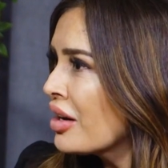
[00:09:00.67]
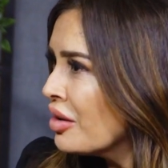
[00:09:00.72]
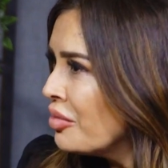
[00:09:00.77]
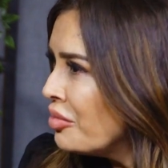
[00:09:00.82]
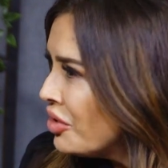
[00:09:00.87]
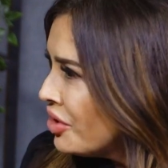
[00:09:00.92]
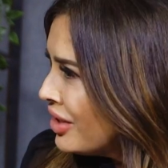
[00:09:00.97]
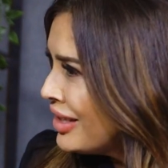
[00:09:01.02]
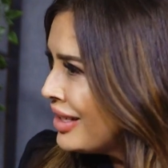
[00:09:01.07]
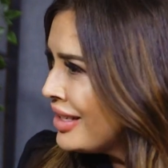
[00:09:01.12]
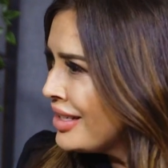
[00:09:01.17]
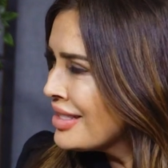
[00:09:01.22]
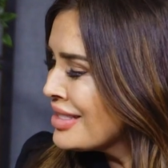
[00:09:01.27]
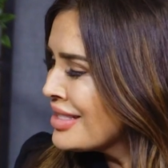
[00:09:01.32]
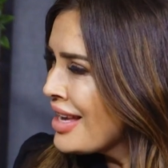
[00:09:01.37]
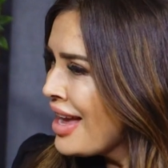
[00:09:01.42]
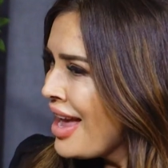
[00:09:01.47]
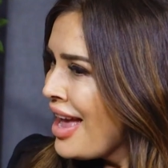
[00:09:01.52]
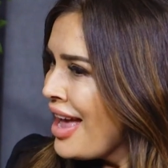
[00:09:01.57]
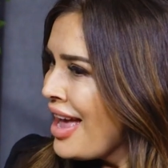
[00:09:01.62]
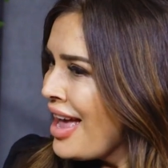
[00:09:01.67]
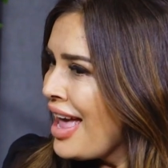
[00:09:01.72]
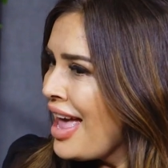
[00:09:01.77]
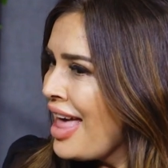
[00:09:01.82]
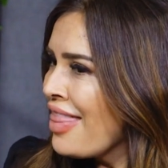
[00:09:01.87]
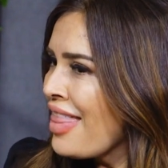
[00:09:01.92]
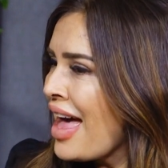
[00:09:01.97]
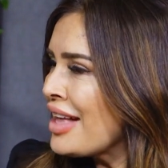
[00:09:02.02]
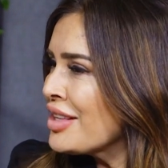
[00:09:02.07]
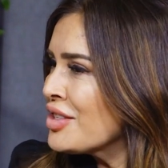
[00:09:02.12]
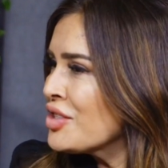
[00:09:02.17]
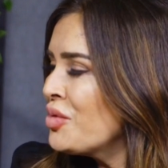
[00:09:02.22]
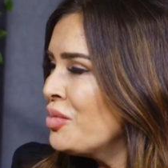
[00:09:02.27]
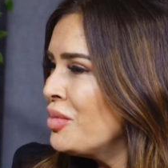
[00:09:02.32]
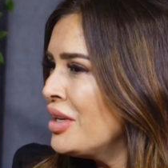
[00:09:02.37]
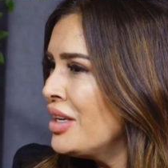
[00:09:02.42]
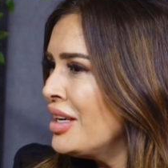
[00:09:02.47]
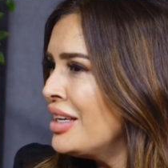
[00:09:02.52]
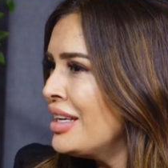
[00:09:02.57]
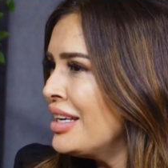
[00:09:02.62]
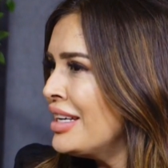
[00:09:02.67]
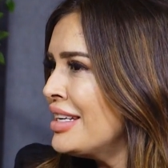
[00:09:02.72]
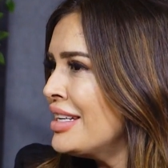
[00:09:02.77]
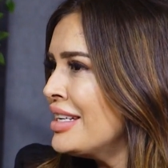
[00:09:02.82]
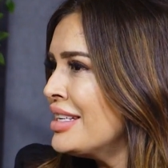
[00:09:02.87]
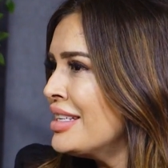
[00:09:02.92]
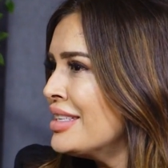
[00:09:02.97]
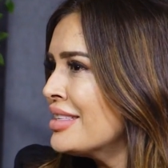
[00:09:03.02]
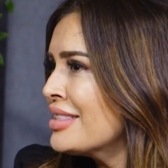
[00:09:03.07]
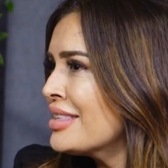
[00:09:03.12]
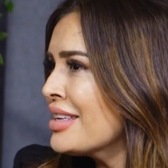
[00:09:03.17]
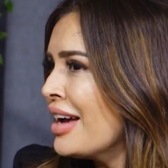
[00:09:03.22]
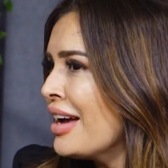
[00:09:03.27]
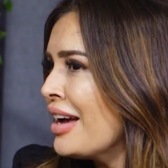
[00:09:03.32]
communities. And that to me is,